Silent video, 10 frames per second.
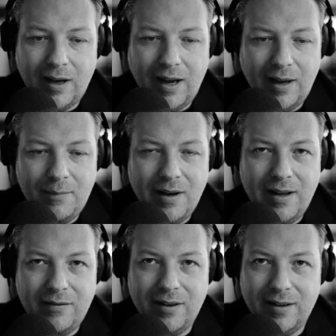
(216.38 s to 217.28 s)
I
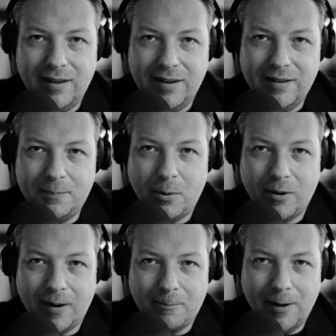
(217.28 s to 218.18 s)
believe in this
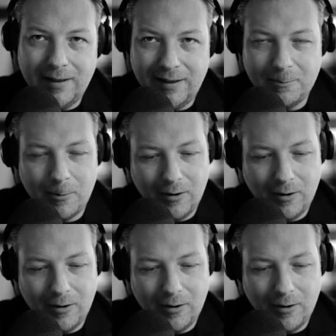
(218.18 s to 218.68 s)
programmatic